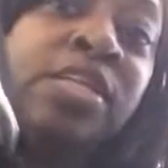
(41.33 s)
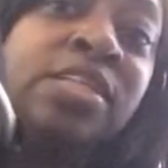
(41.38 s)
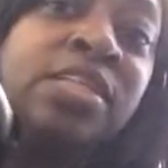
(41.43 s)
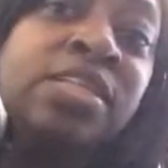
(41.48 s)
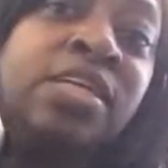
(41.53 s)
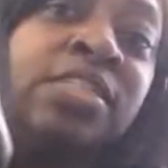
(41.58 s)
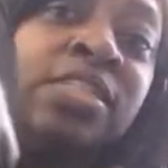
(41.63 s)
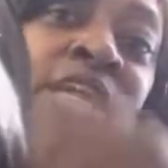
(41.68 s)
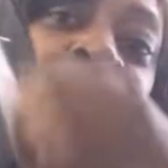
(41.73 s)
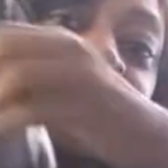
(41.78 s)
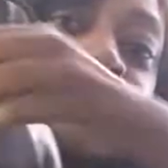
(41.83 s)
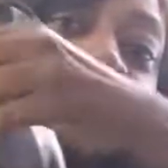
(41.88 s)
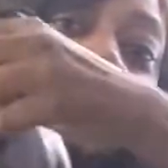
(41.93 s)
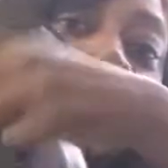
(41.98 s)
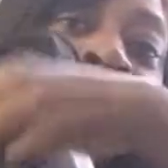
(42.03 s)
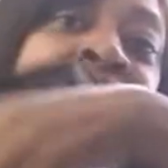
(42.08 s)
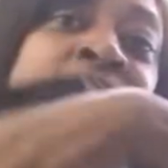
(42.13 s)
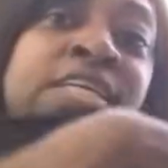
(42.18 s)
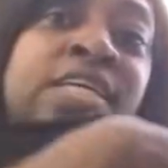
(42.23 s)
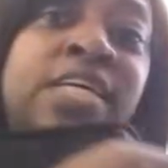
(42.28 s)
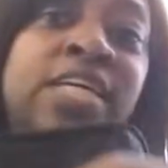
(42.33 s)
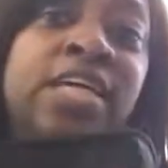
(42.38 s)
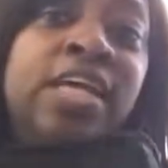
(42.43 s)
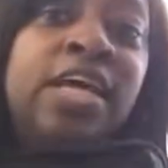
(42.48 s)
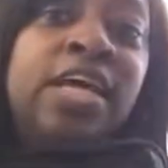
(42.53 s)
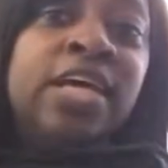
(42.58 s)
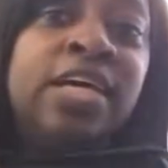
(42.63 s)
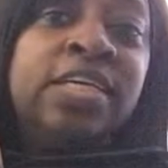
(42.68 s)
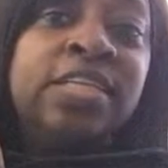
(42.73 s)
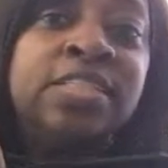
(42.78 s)
because I need it. And then it
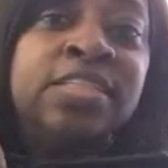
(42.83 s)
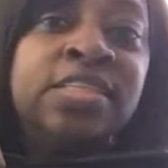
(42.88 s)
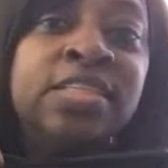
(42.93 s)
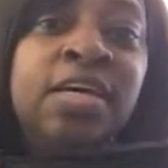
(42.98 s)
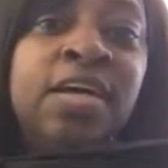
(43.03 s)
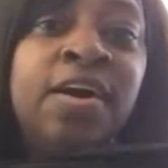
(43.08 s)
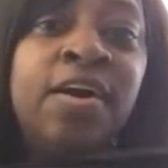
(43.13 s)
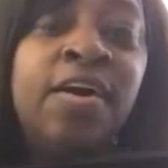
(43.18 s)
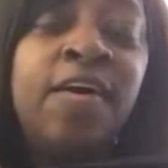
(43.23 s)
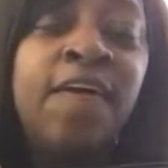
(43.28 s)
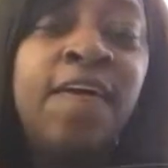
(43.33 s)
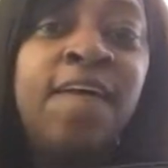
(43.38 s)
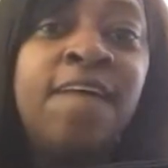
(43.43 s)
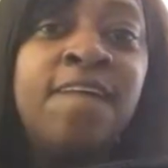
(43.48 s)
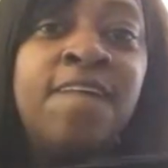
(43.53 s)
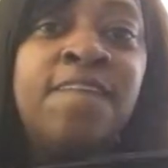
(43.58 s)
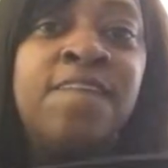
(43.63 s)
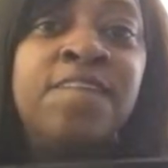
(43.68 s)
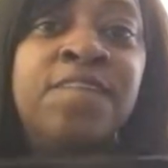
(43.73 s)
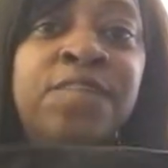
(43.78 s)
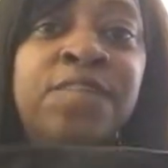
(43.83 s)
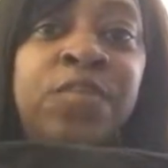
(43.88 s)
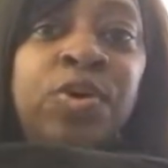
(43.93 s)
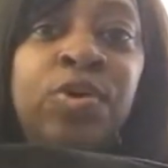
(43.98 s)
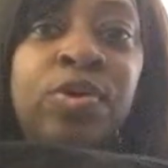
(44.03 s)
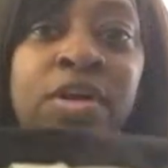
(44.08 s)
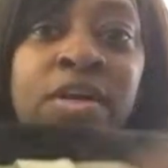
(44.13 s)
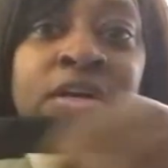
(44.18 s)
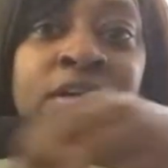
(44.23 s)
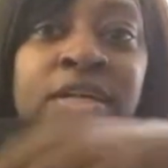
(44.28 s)
has
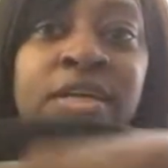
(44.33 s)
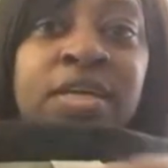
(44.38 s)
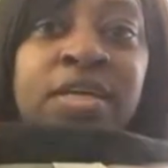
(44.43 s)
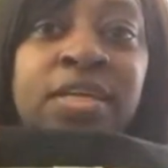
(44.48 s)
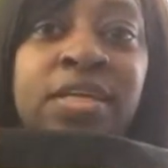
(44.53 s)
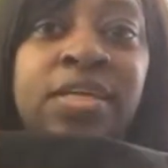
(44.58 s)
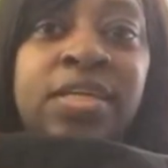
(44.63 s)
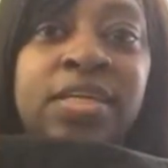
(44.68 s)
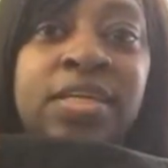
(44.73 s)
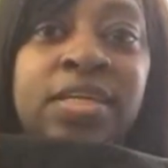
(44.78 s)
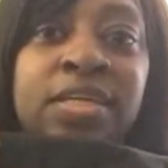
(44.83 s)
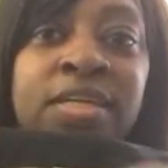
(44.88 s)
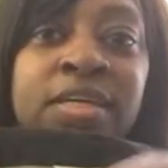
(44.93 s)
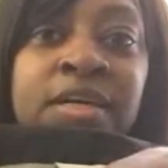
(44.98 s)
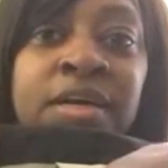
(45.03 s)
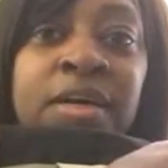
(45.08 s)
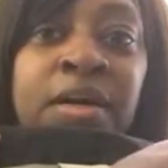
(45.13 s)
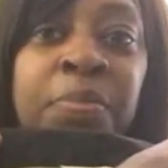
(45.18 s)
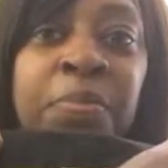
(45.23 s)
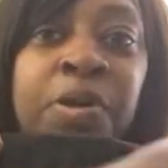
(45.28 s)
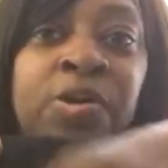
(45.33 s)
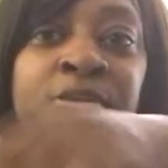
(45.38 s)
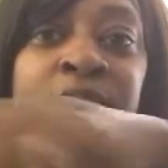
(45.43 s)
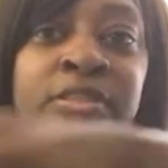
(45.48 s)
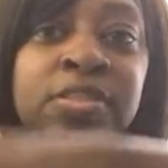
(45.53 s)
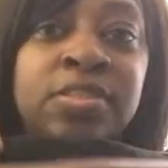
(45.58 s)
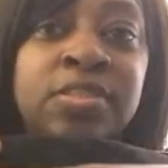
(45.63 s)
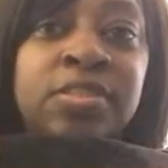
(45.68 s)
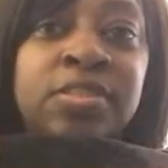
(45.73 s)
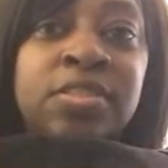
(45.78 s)
4 cup
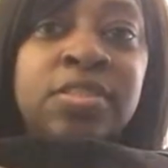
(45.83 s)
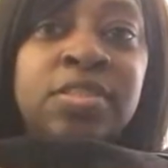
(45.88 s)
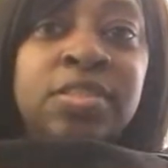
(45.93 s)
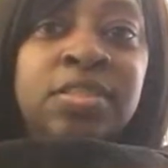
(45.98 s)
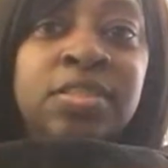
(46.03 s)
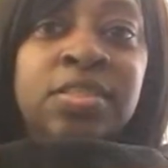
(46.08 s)
holders.